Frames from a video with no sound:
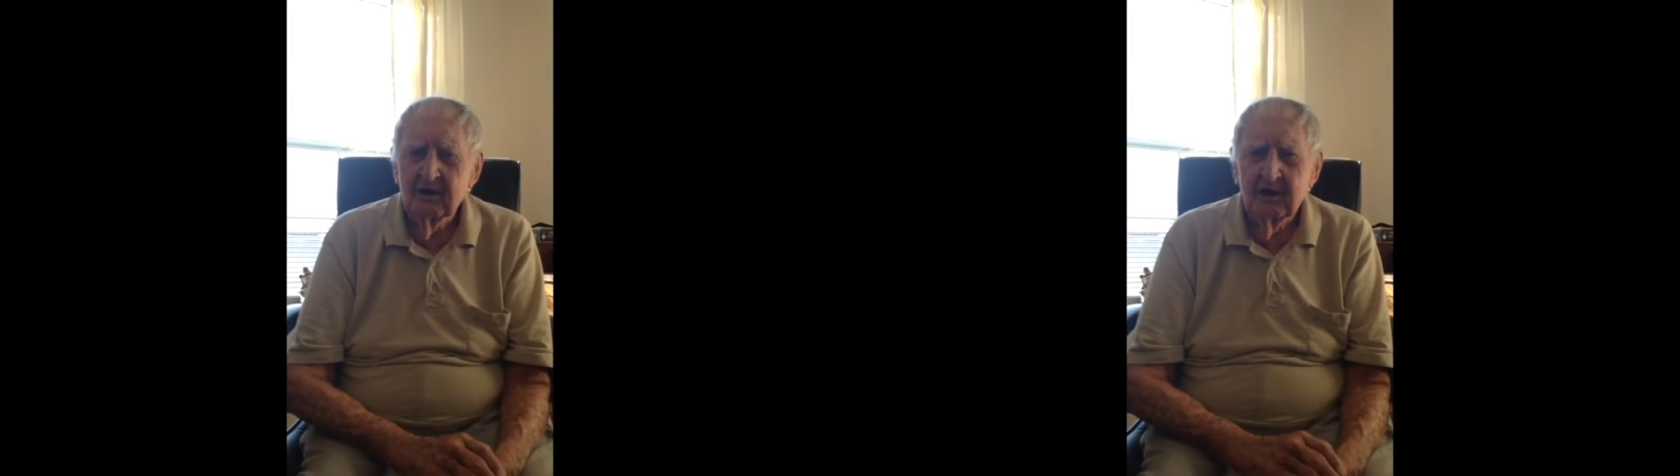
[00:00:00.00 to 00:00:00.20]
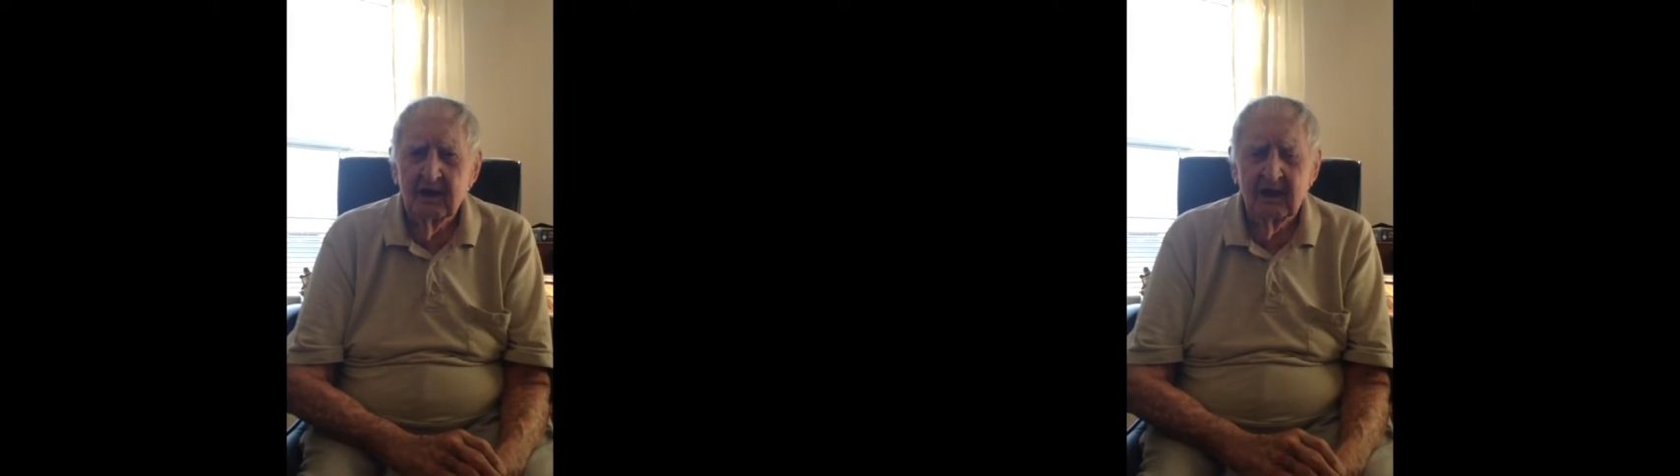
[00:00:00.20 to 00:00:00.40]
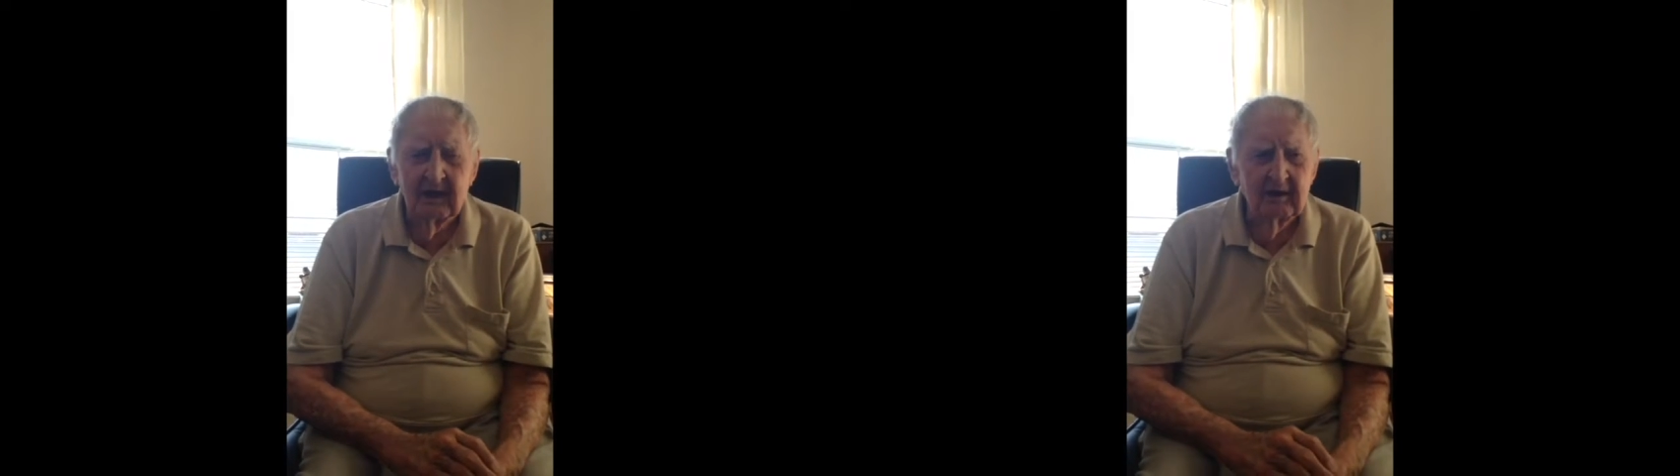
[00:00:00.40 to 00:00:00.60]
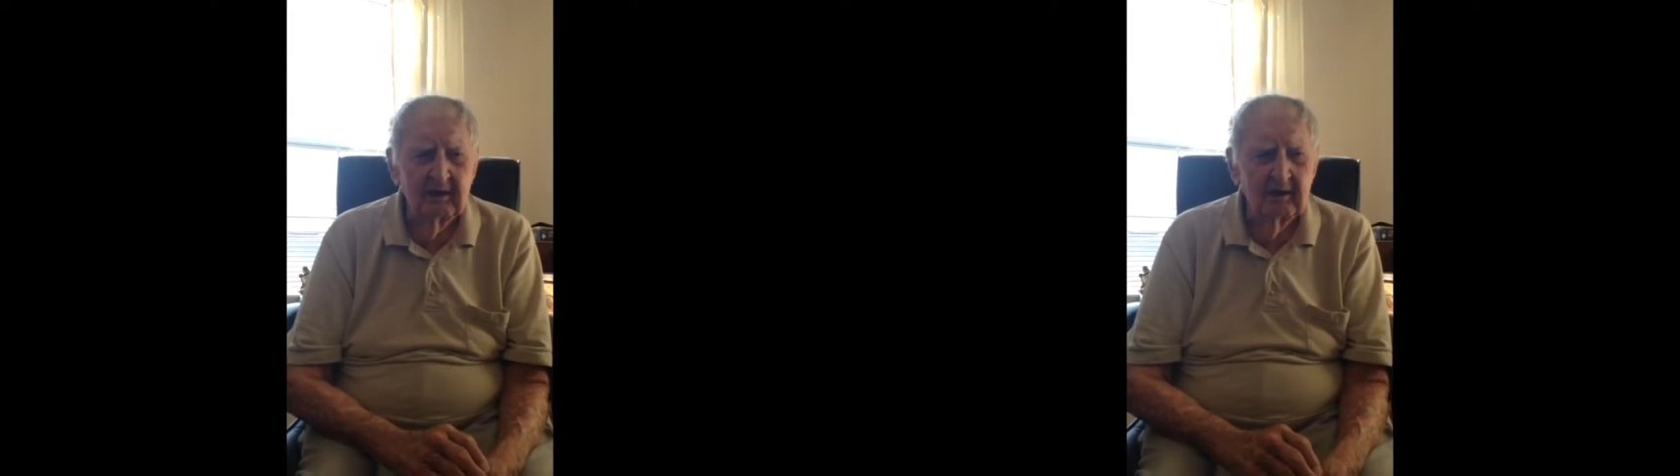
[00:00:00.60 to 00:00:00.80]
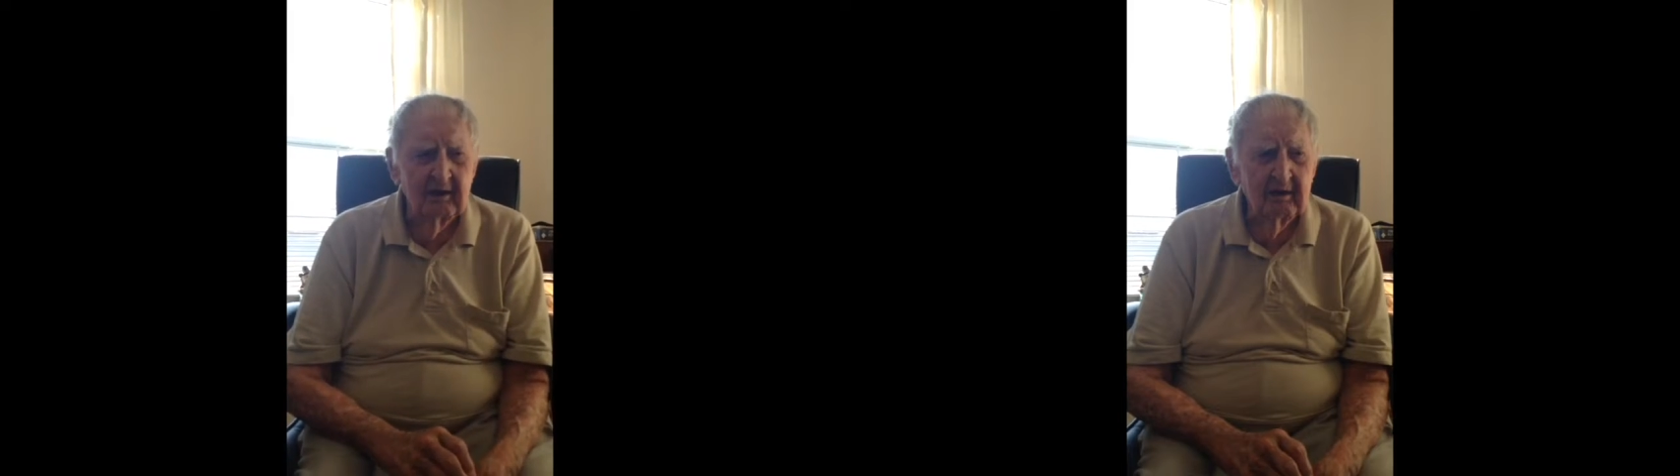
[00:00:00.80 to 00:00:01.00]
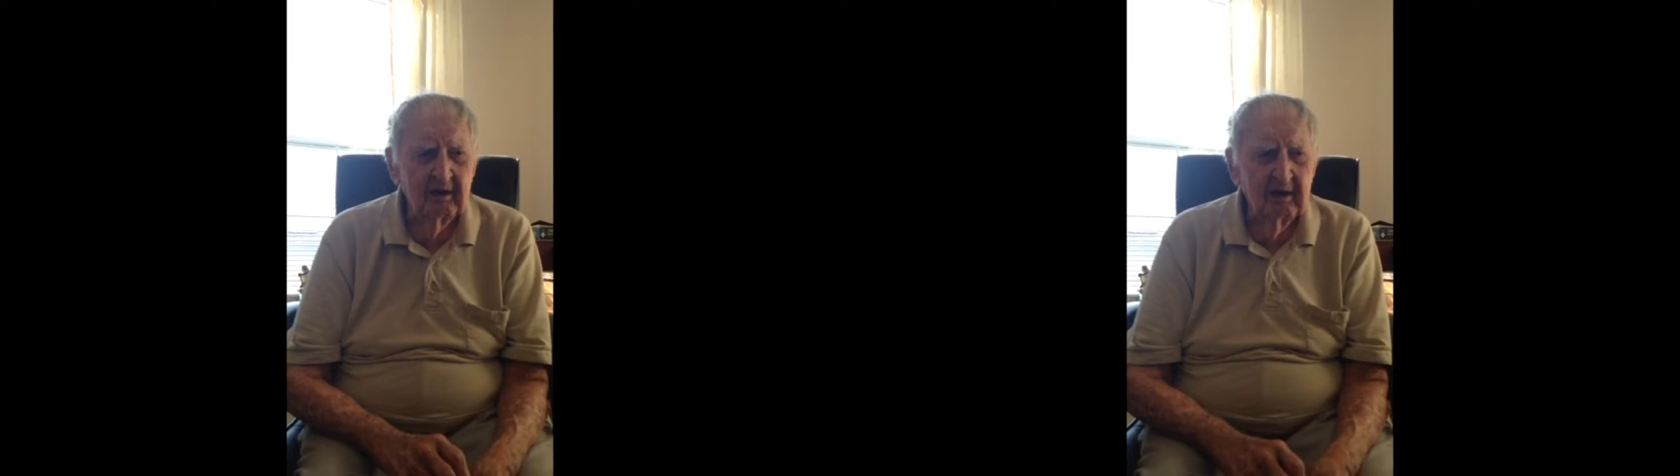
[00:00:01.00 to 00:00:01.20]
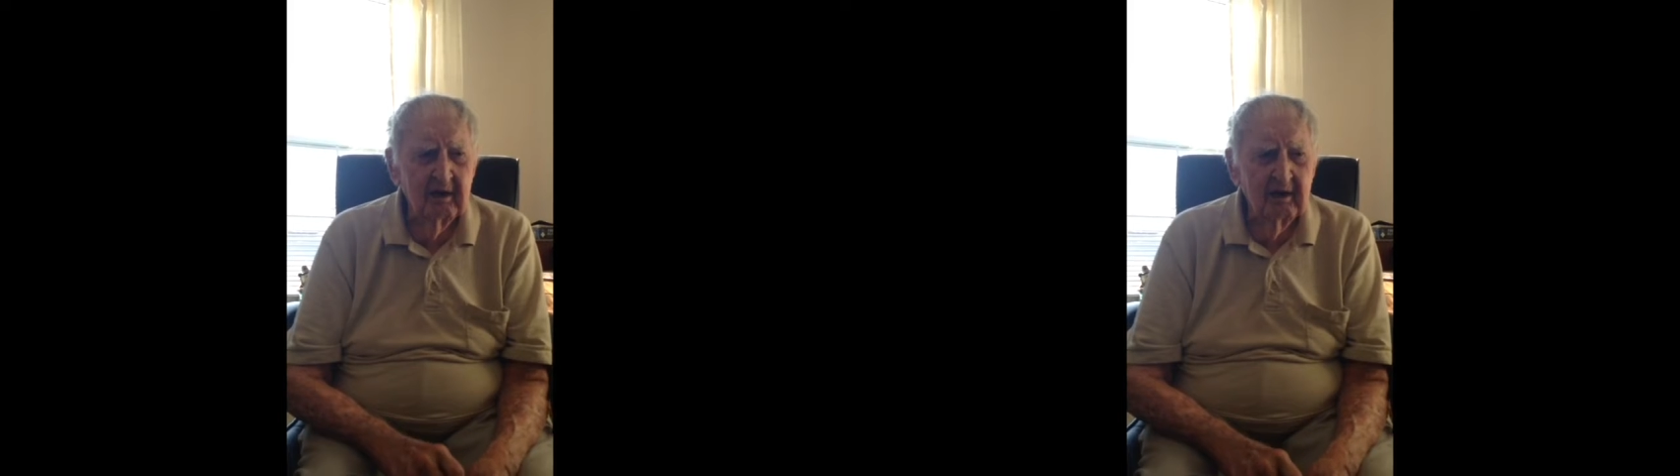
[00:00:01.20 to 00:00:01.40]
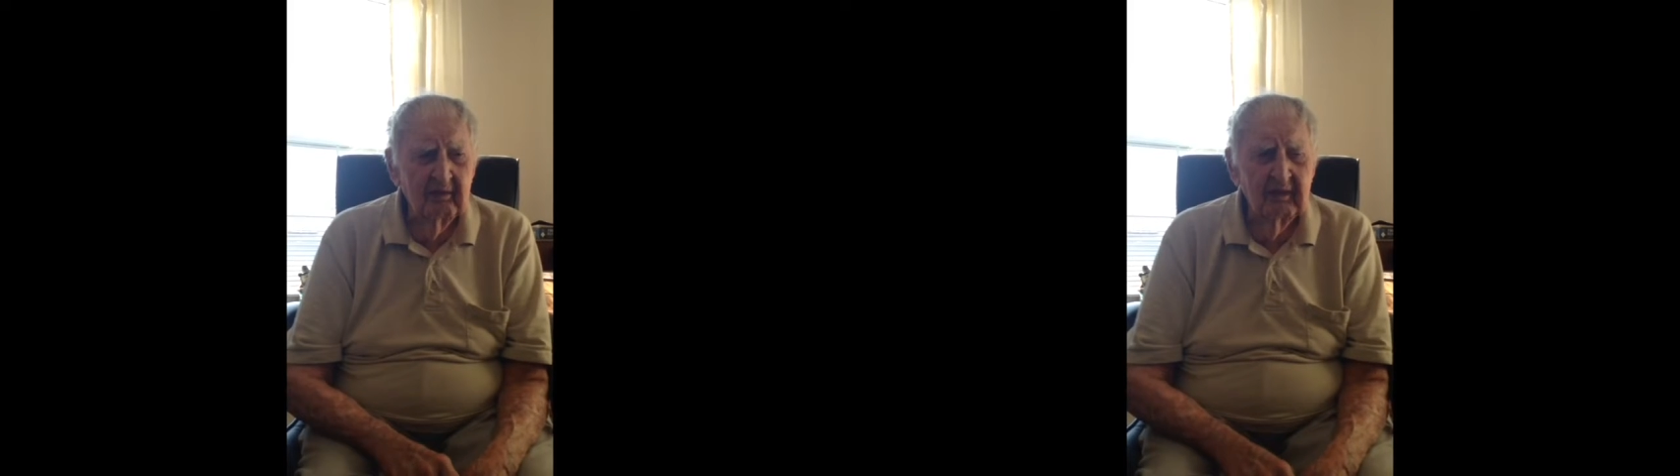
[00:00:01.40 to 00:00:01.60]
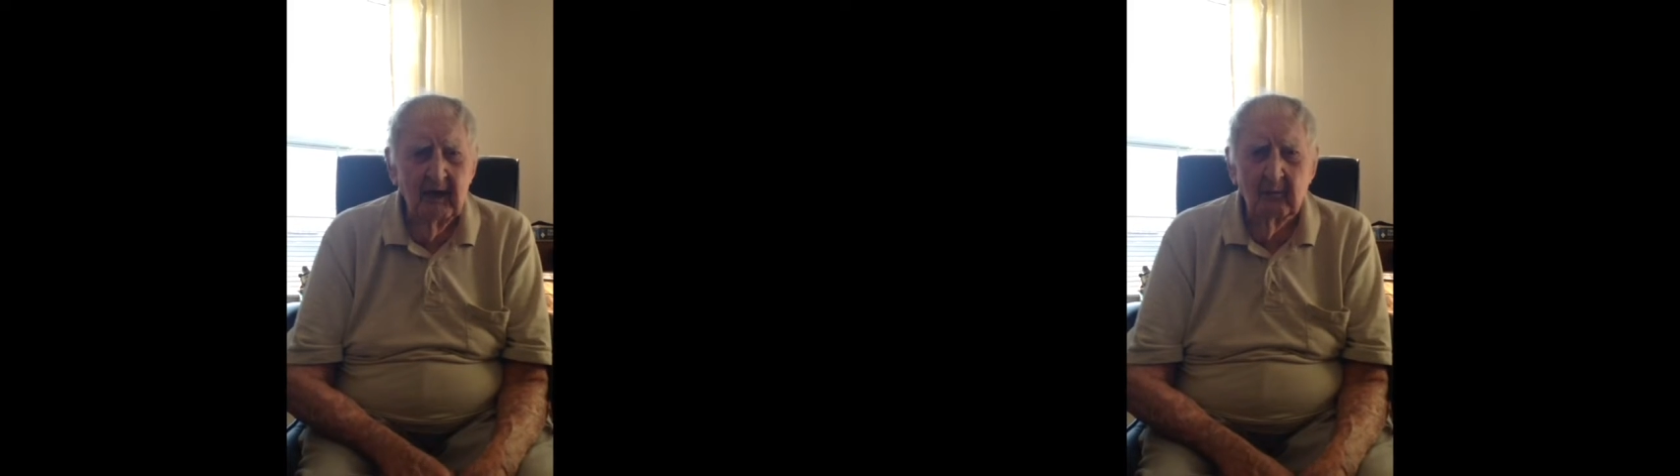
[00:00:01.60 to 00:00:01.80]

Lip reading: And that